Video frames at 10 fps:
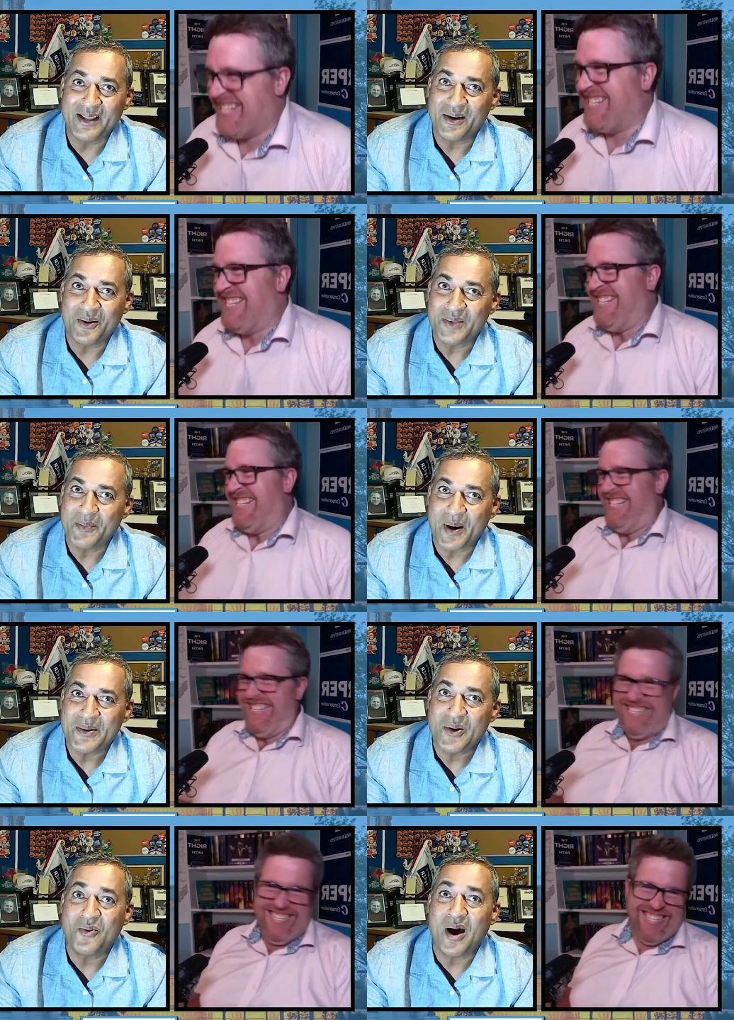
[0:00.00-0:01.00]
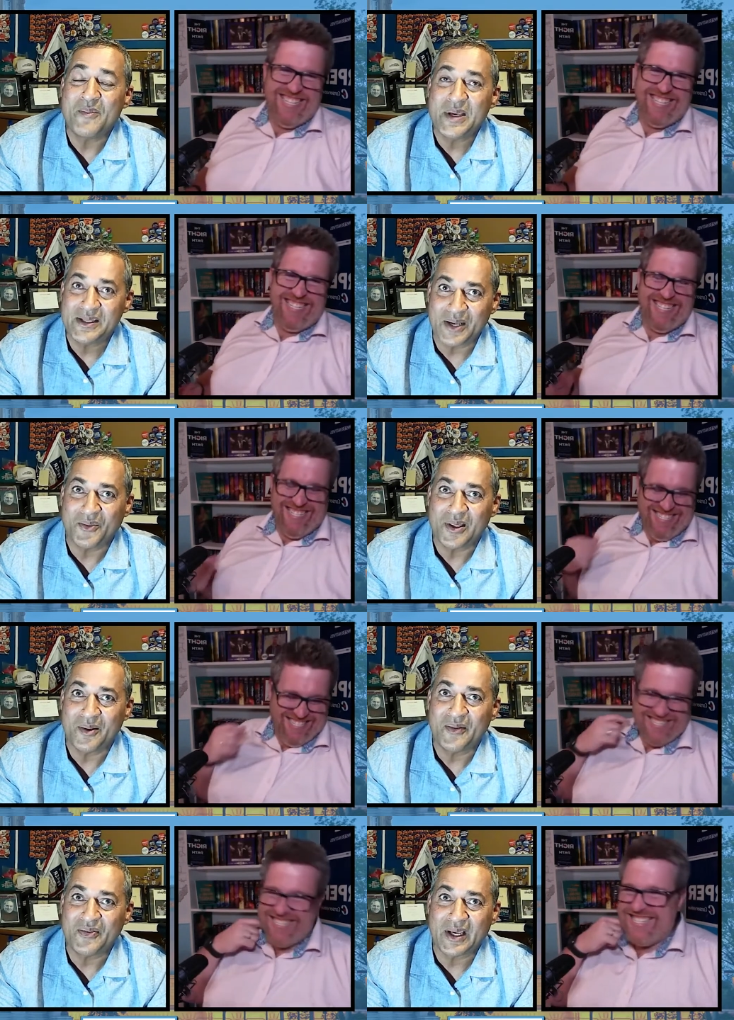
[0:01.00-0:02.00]
Speaker 1: they don't. They probably don't want me sitting with
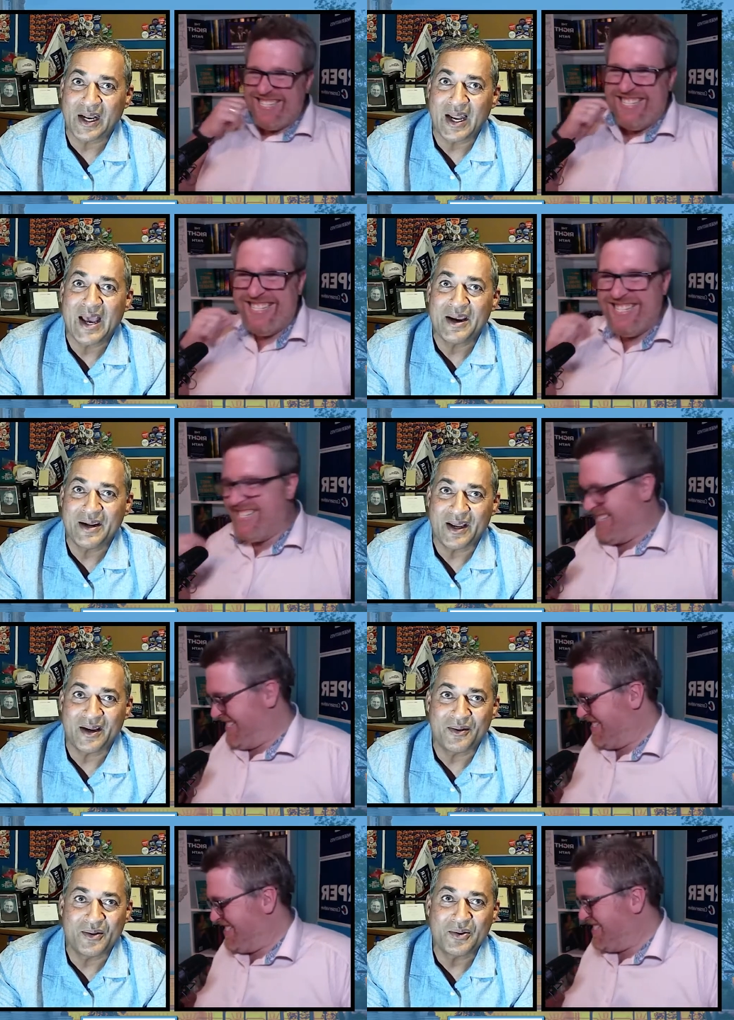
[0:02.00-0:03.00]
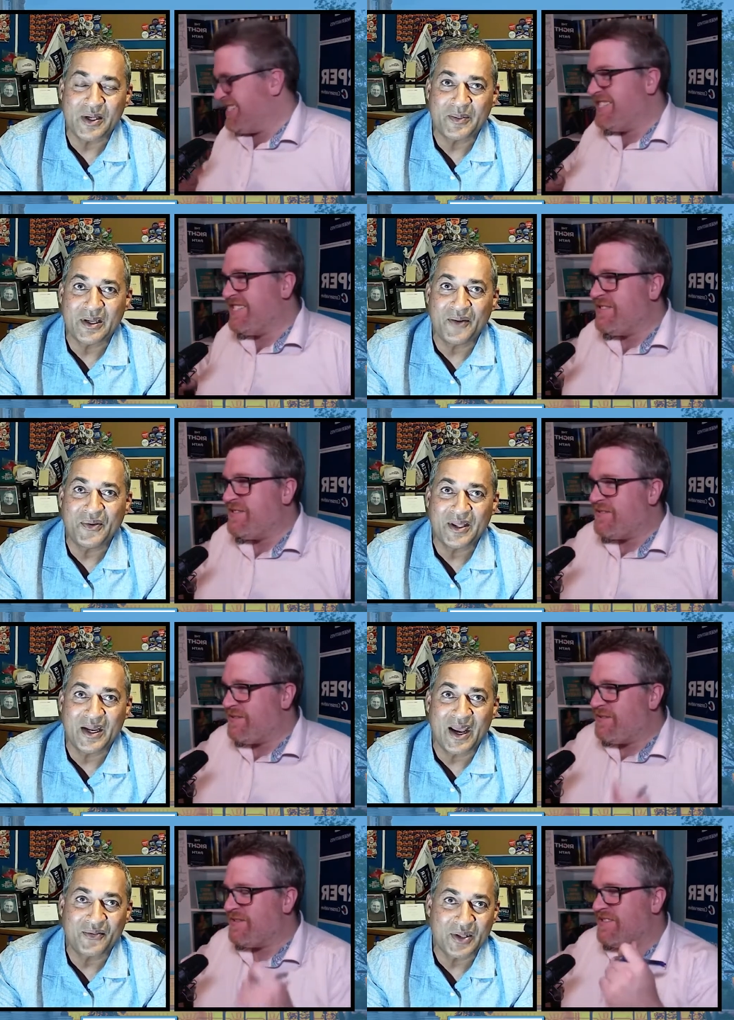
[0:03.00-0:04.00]
them if they're going to lie to you and do something different the
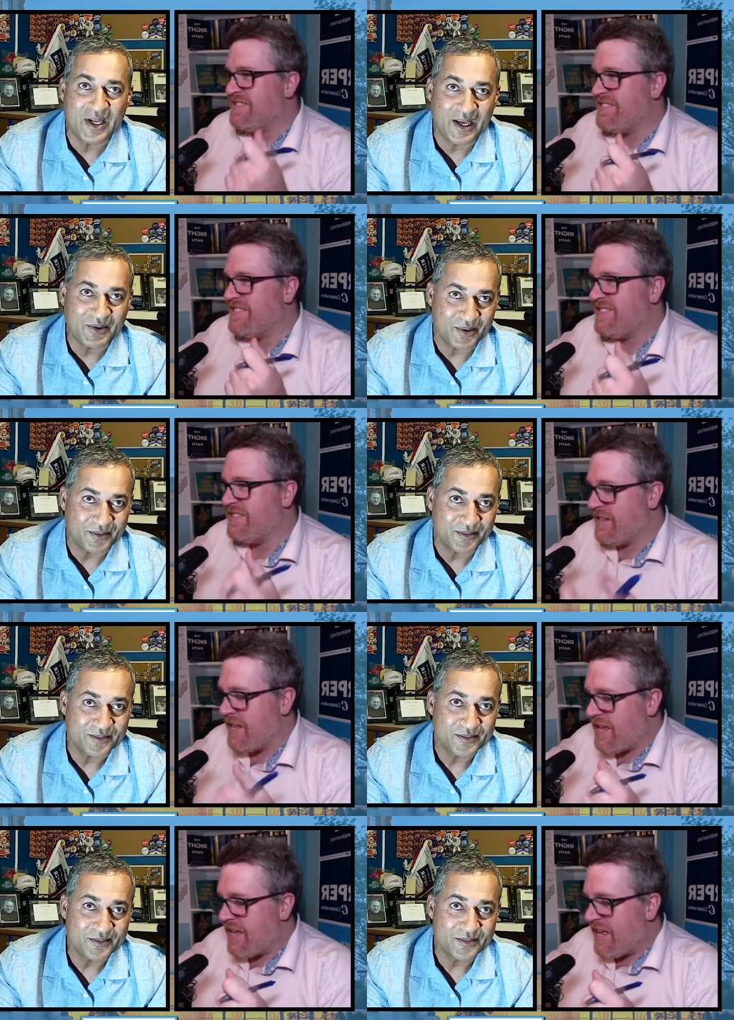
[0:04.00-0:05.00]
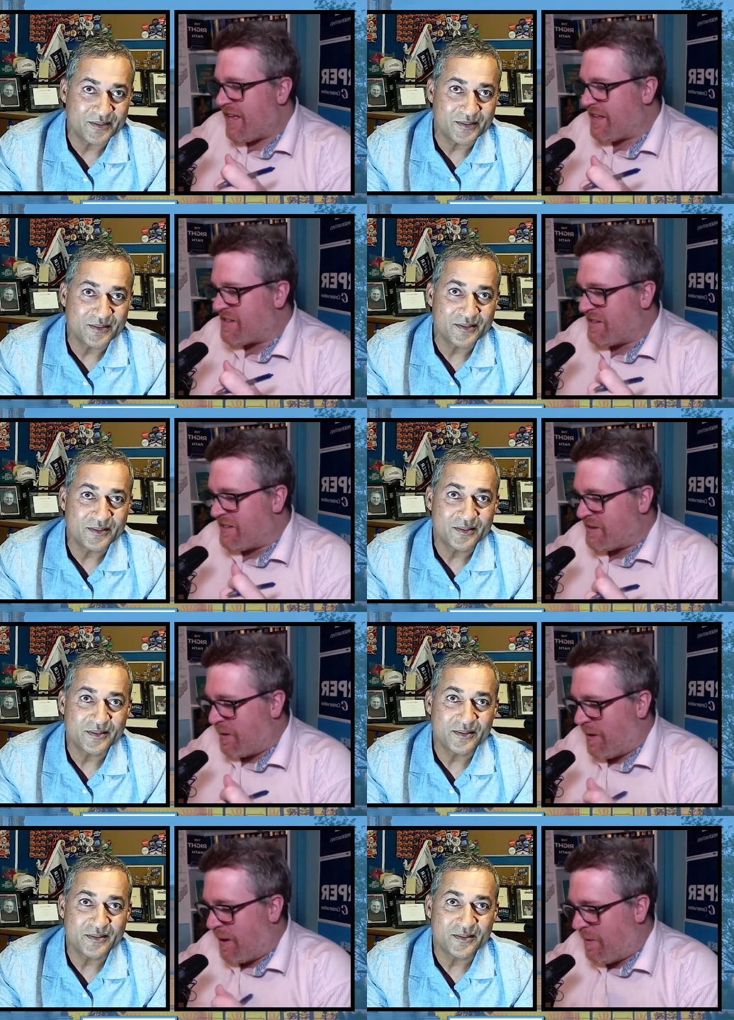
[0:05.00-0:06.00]
day after the election.
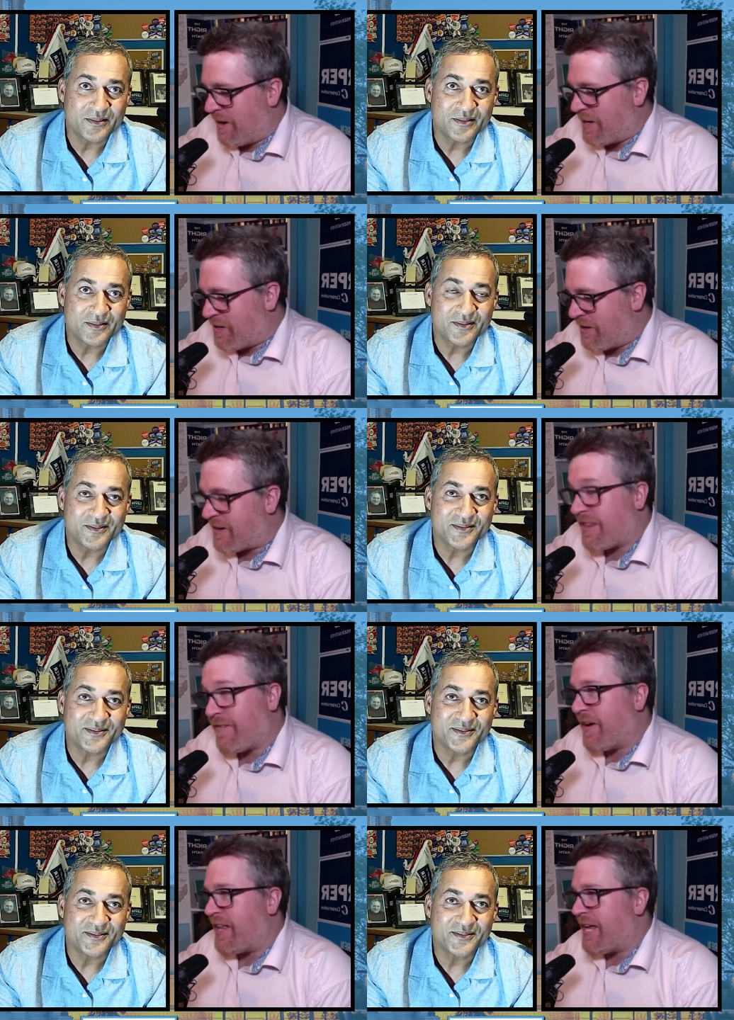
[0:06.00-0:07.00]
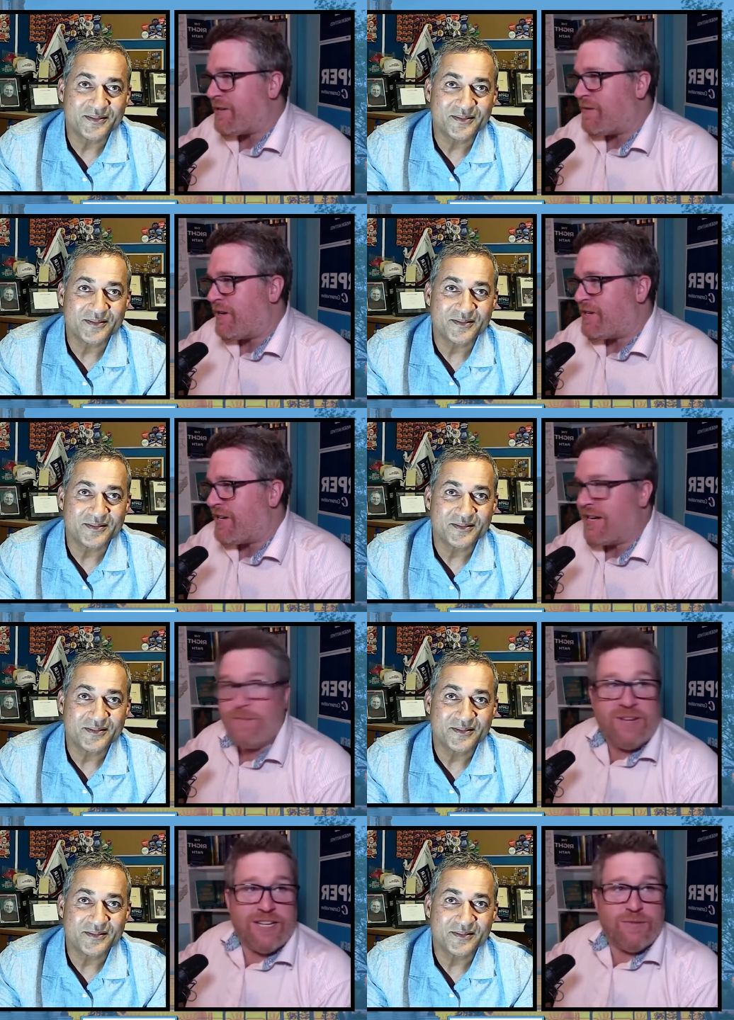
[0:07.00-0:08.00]
Speaker 2: So I want to turn to the very last question
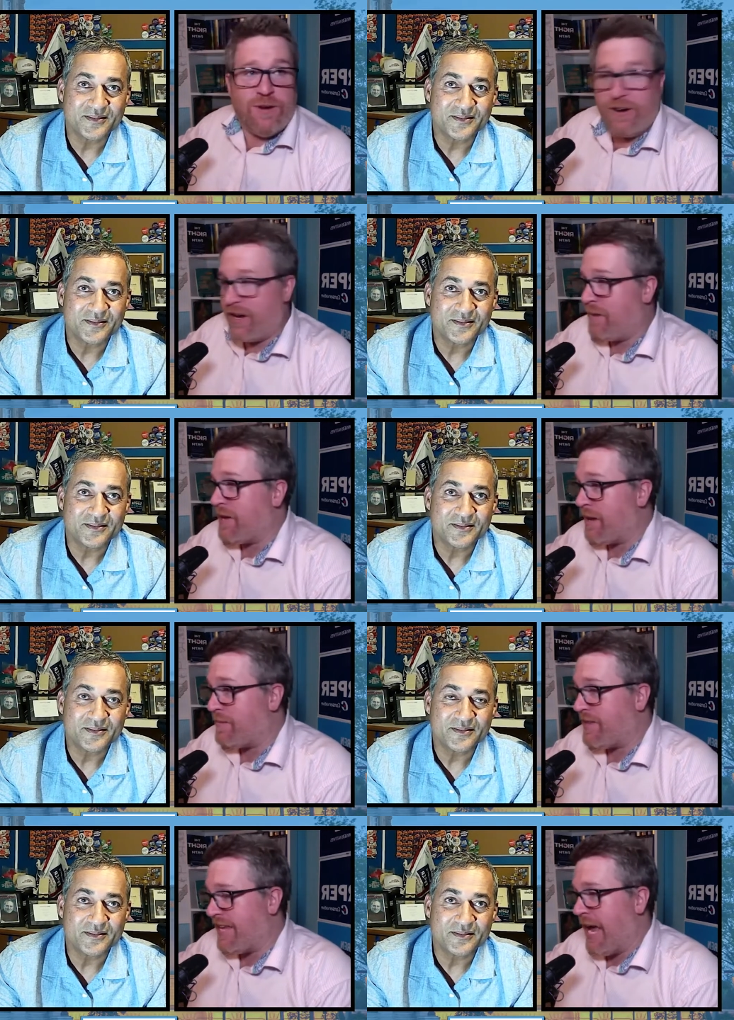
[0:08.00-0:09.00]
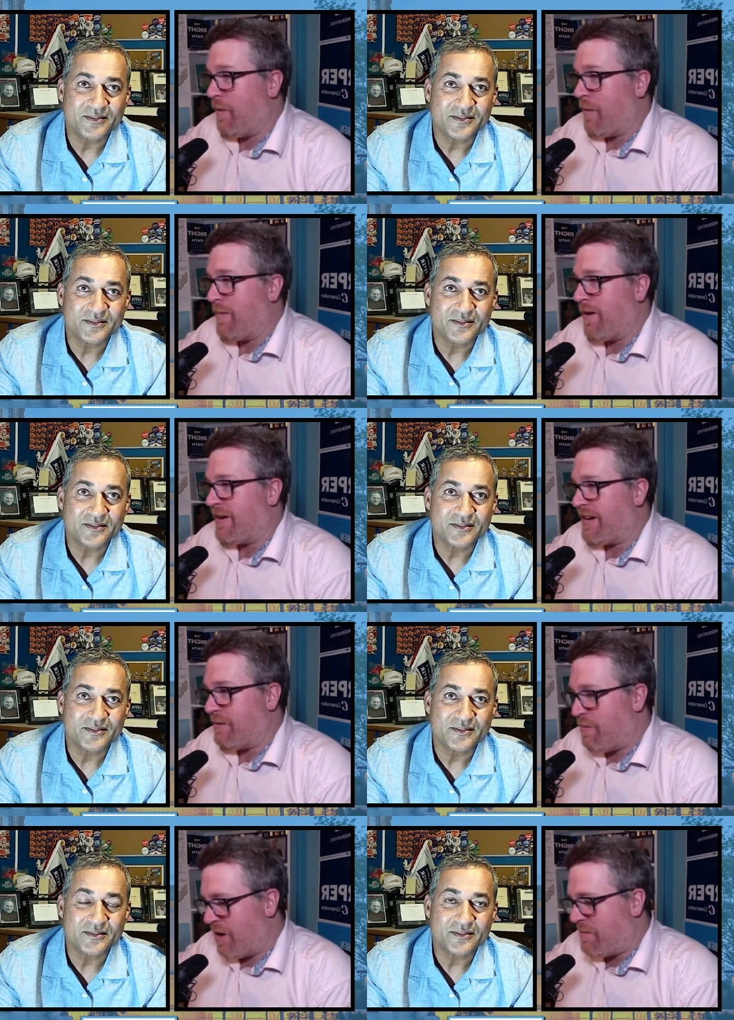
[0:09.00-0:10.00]
because we are coming up to the hour mark, and
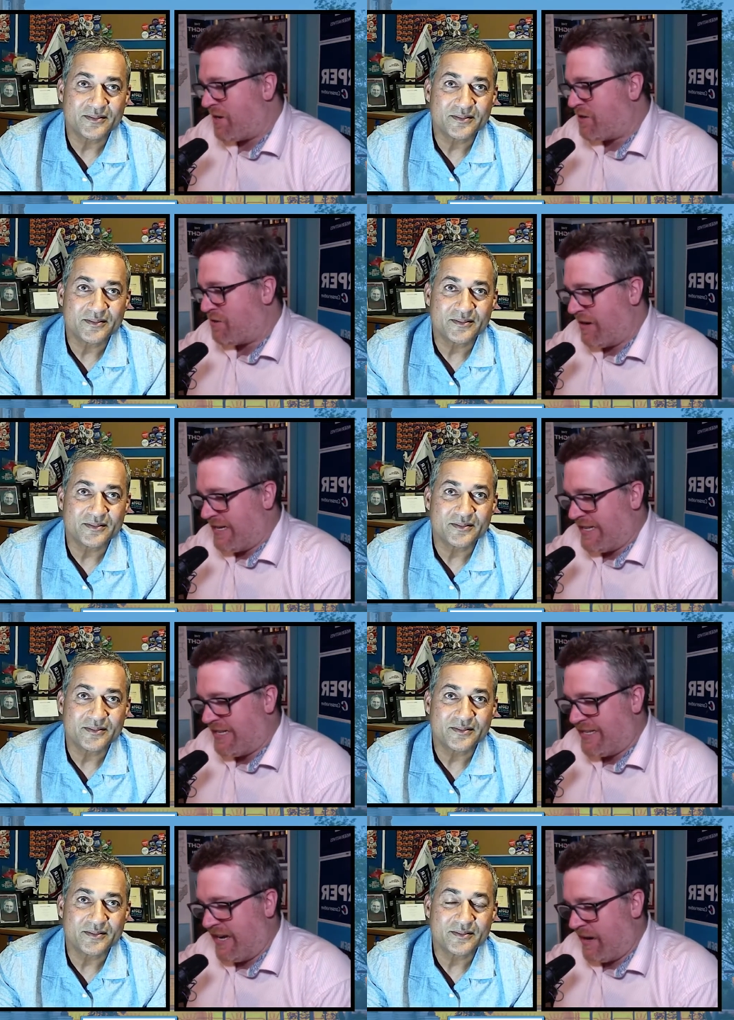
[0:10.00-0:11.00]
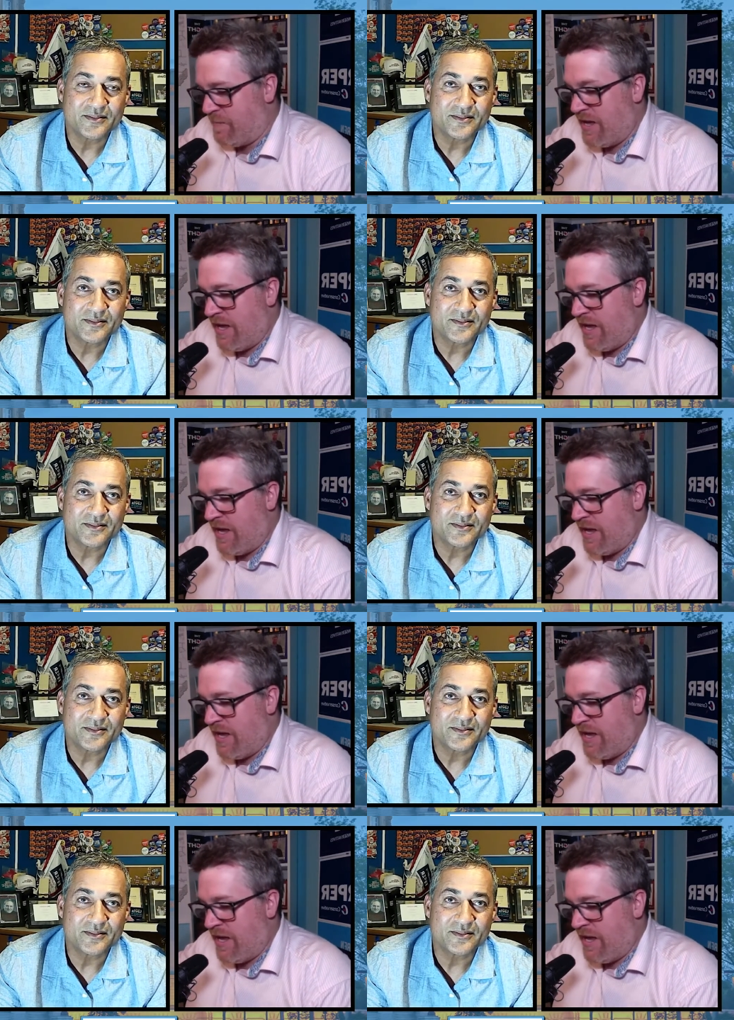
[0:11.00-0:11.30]
I want to make sure I get this in.